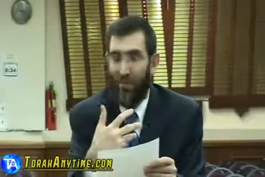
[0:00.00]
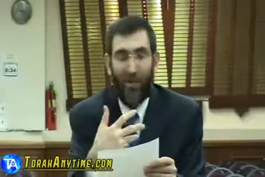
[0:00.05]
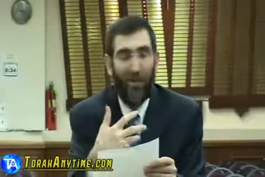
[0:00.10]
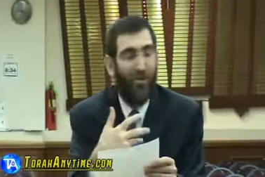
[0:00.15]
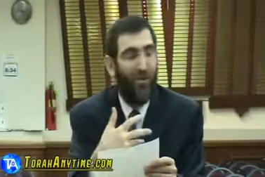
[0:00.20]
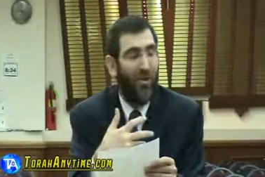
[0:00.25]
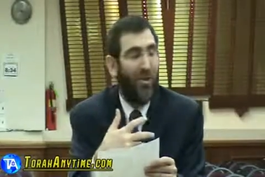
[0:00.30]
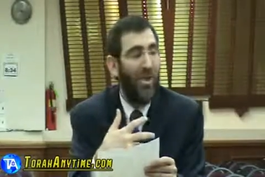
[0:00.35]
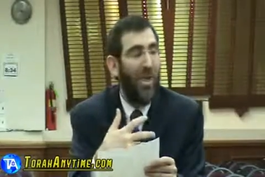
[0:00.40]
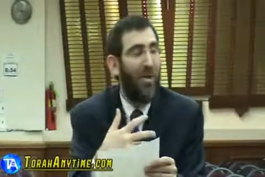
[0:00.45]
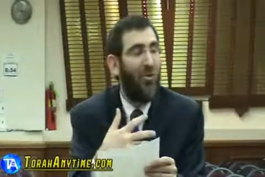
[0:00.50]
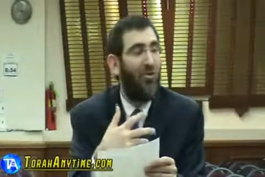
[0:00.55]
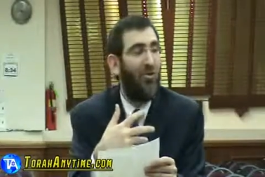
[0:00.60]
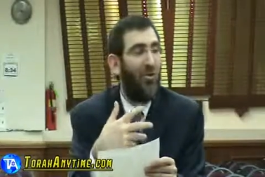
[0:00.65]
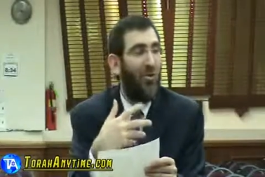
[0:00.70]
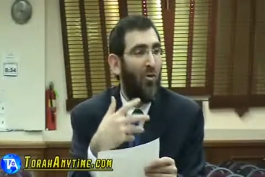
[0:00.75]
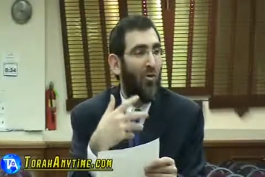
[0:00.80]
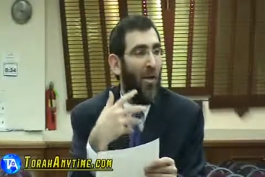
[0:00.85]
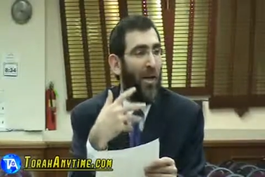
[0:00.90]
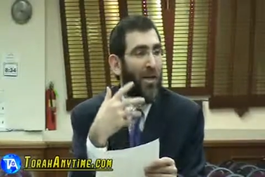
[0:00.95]
"You know, the
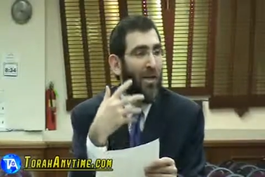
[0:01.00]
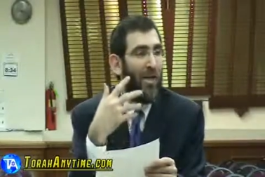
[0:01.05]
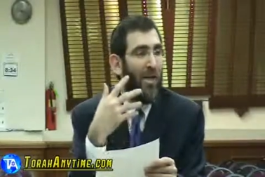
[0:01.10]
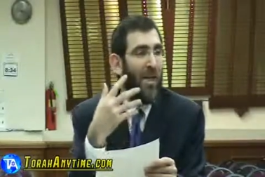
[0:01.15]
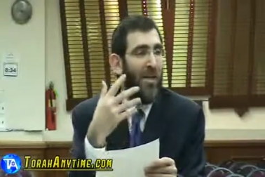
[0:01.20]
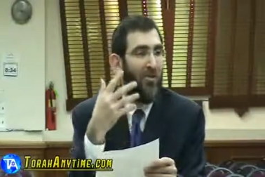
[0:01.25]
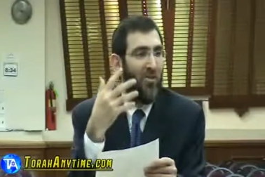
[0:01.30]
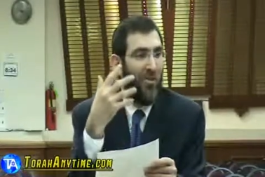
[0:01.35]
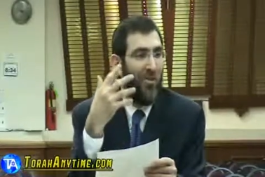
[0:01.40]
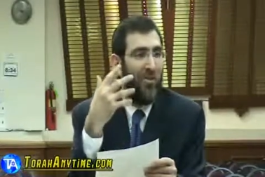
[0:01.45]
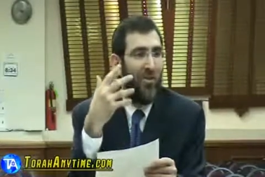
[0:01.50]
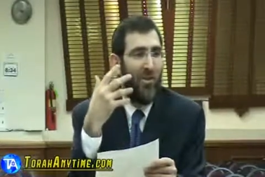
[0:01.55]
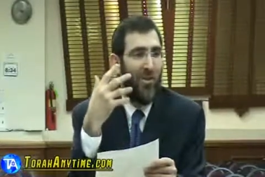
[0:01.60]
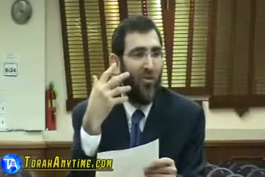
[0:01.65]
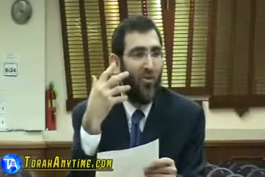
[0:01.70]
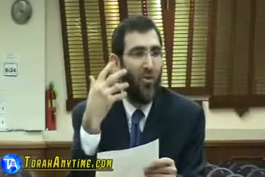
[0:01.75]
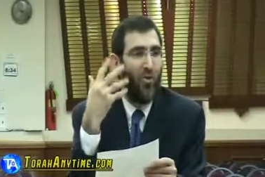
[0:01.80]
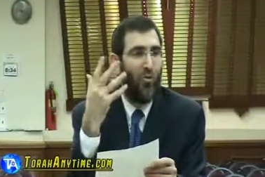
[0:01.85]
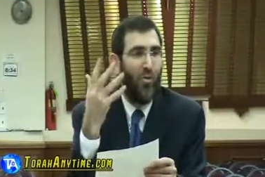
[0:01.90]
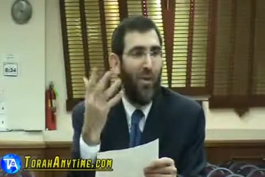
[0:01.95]
sage, the greatest sage
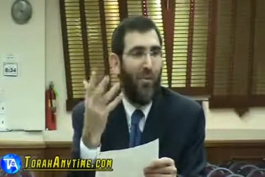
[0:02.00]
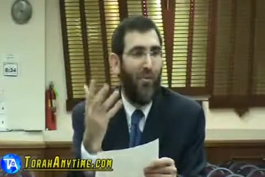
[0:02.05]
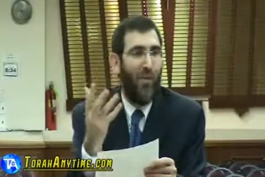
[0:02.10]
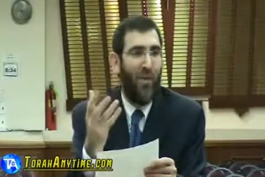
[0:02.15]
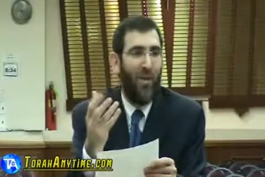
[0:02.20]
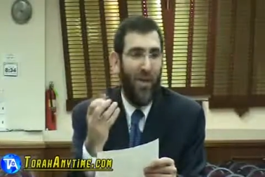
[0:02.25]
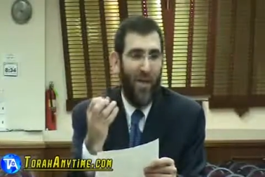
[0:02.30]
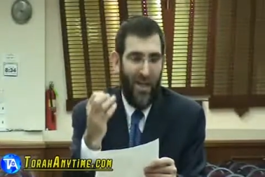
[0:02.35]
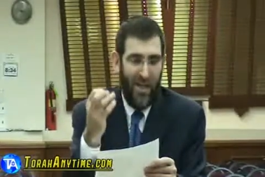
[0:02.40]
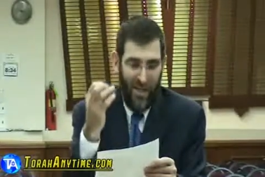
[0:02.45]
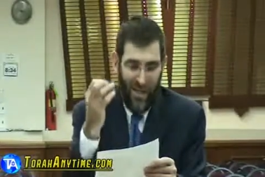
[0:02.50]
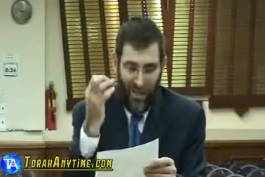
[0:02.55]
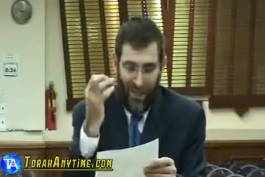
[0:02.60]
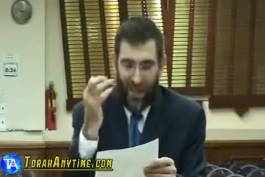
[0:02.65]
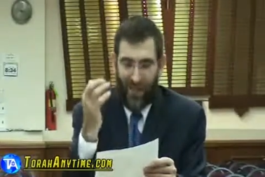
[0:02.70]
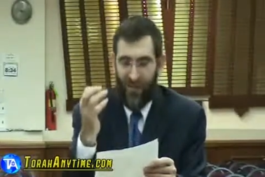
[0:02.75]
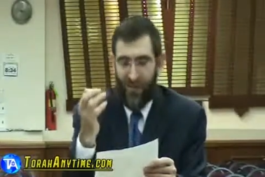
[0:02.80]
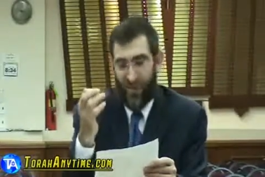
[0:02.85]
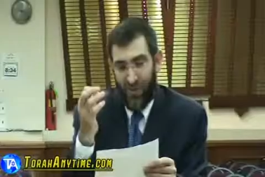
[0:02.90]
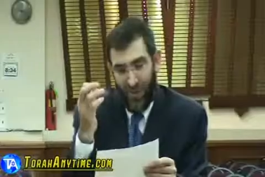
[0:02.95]
in Jewish people."
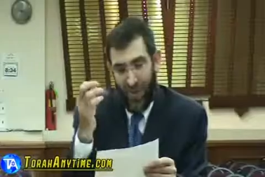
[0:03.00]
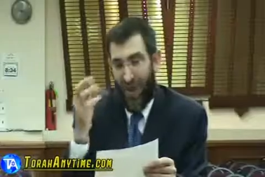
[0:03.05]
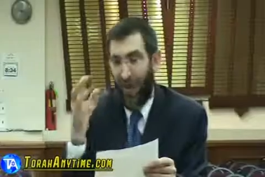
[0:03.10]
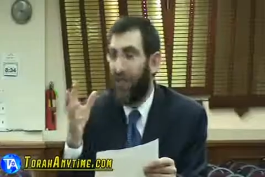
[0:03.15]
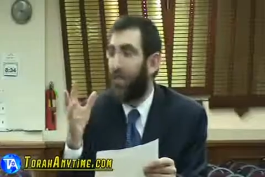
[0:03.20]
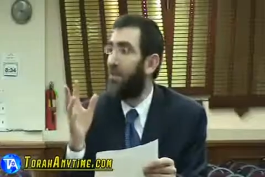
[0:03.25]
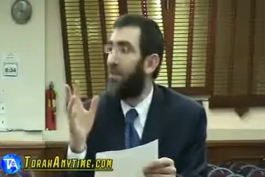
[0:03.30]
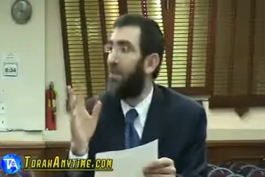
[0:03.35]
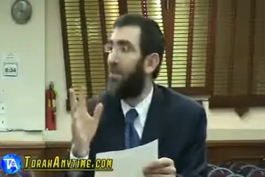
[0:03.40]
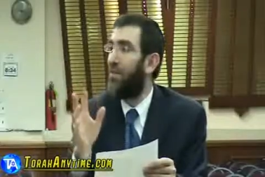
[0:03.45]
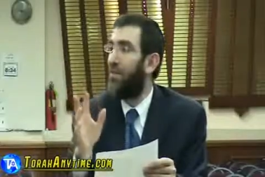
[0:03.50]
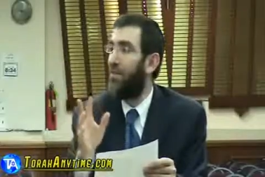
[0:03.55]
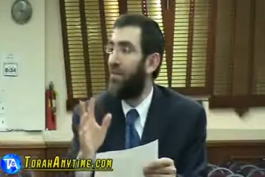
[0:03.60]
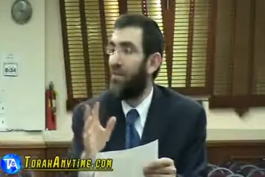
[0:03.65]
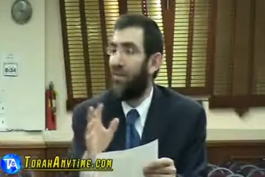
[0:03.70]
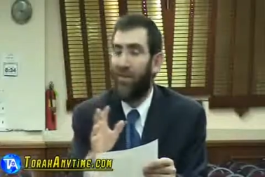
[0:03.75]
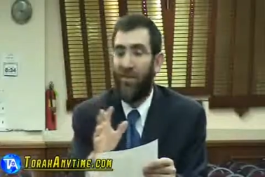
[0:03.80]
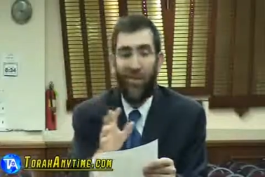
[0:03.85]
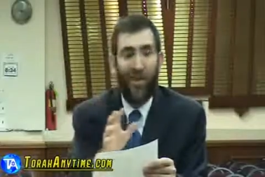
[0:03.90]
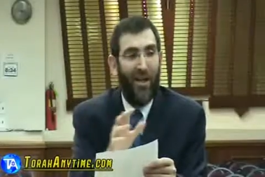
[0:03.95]
He answers, "Yes,
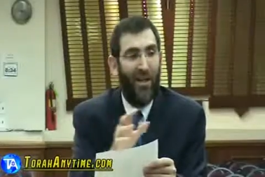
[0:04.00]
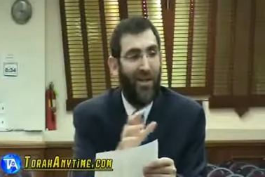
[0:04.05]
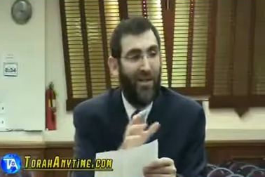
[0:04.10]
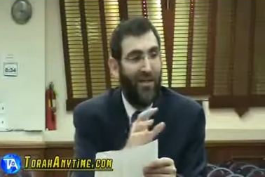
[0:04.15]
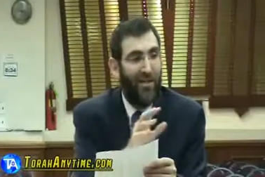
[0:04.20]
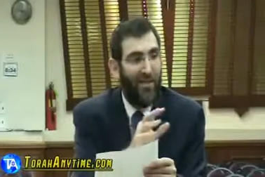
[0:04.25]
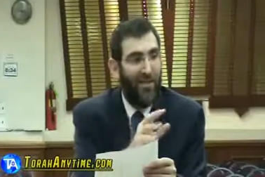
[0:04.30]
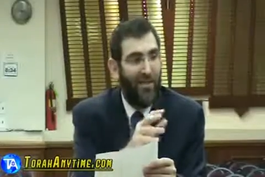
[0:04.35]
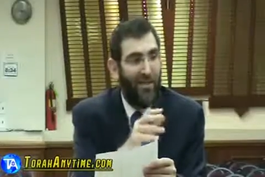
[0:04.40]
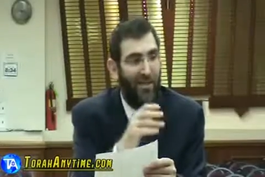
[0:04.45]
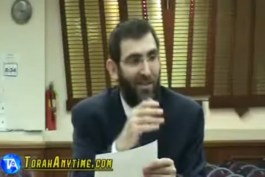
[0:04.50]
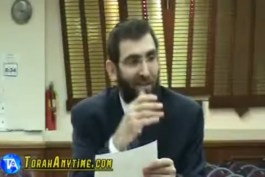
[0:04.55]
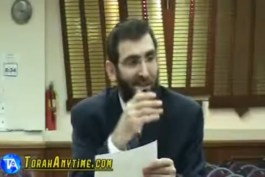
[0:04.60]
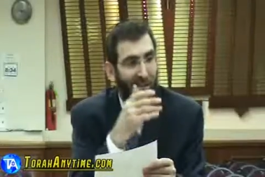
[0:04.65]
yeah." yeah